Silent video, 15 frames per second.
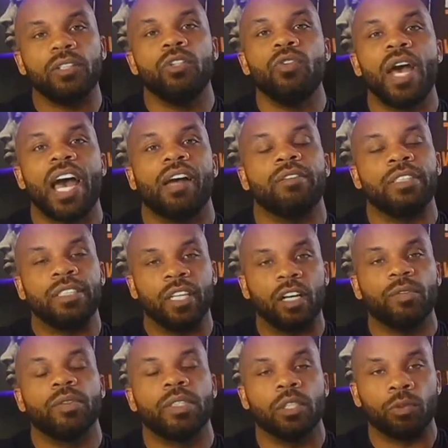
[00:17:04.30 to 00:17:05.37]
you have
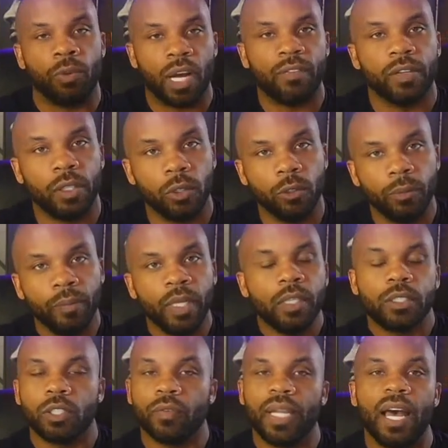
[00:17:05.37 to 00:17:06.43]
double the revenue?
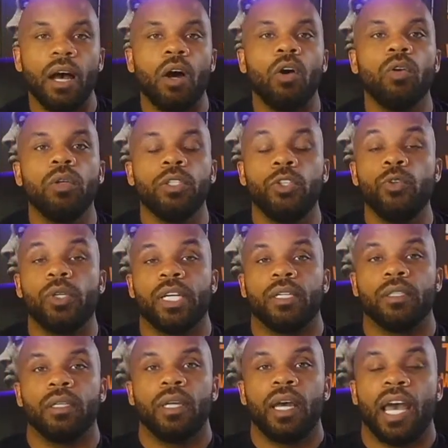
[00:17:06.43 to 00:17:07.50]
So not only you
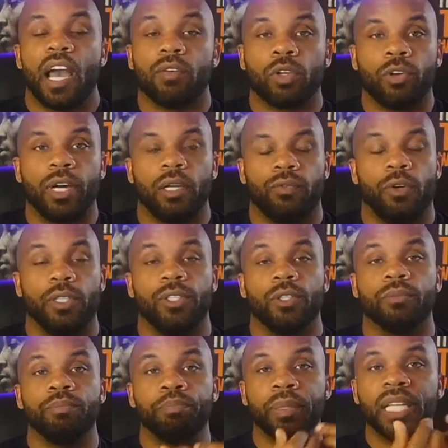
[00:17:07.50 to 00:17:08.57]
can have credit for your
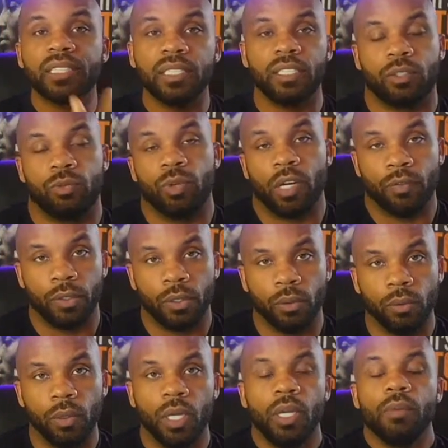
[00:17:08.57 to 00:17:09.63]
business
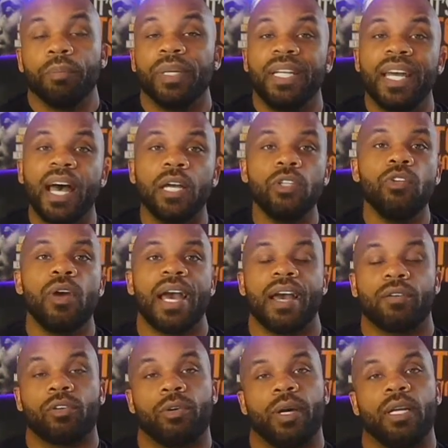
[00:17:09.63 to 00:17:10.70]
revenue, but now you
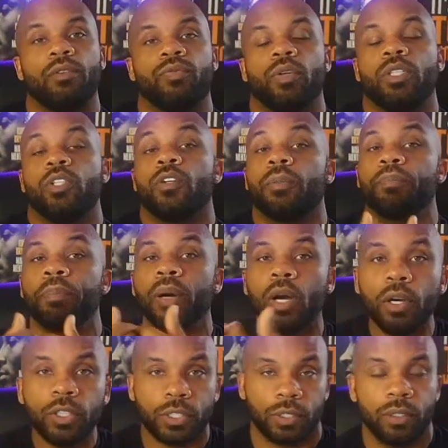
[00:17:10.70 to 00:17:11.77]
have credit for your
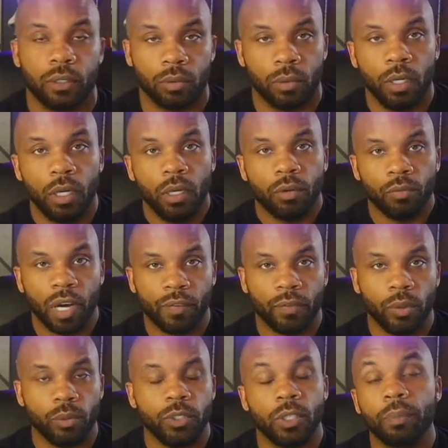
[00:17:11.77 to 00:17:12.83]
personal
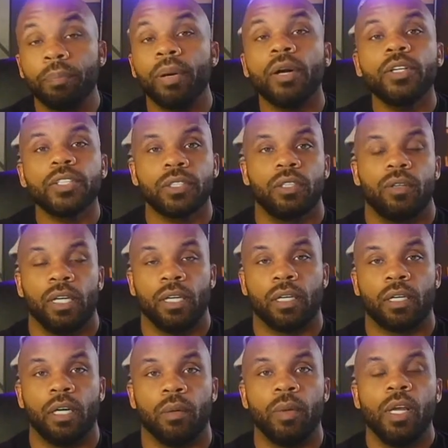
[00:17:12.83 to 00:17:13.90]
revenue, your personal
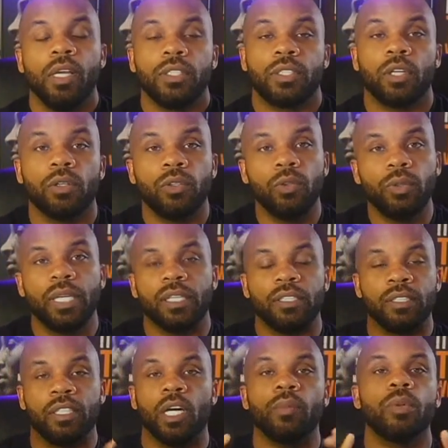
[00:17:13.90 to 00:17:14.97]
income. So you get
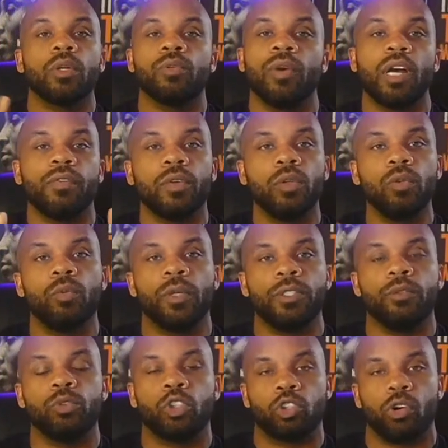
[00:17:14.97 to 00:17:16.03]
double the revenue when
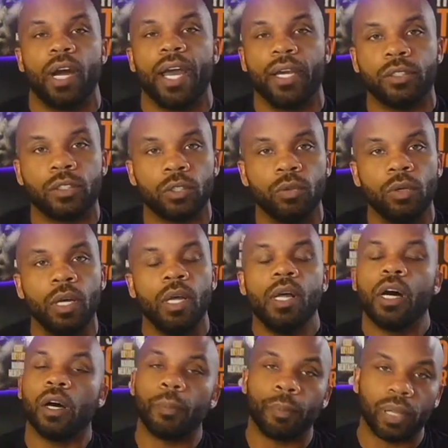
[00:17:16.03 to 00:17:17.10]
you're trying to
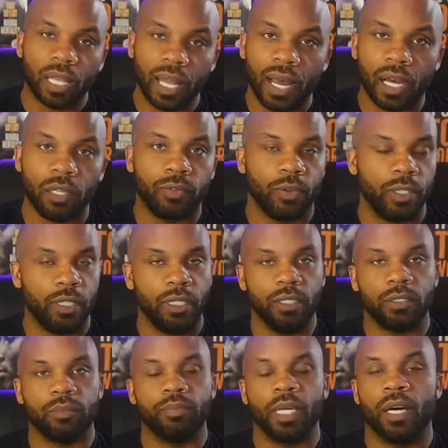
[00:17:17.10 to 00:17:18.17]
apply for
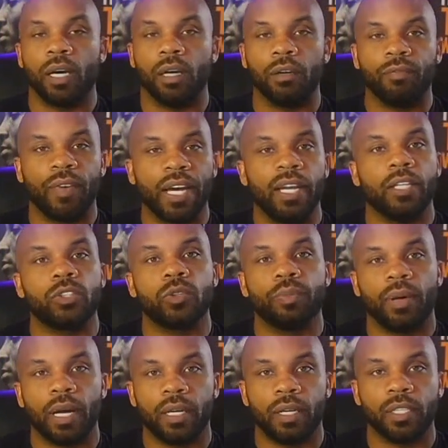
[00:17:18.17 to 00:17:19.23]
these um, financial
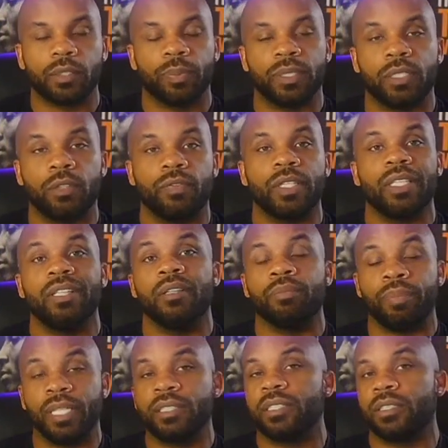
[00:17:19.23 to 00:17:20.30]
products, specifically a
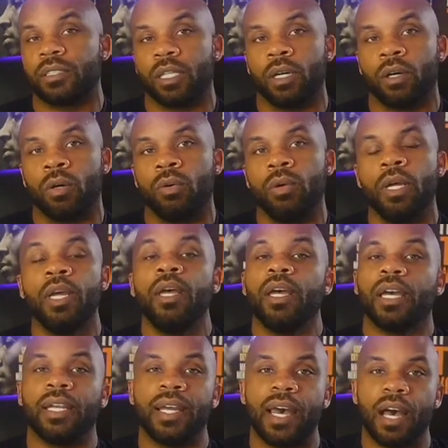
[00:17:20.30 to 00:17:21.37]
business loan.
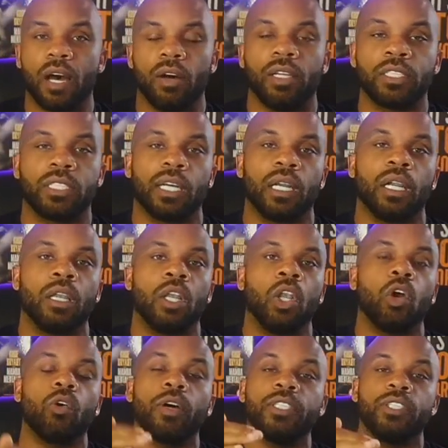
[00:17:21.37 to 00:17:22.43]
And now it's going to
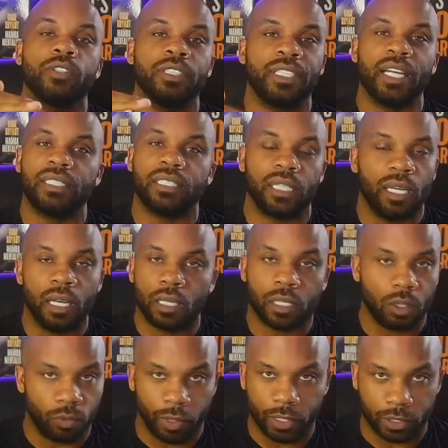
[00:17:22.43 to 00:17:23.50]
lower your debt to
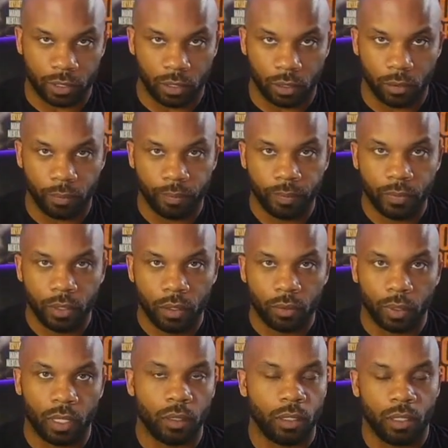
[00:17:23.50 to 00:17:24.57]
income ratio,
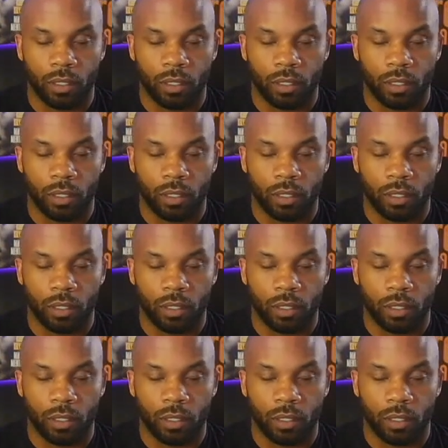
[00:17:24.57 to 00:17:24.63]
right?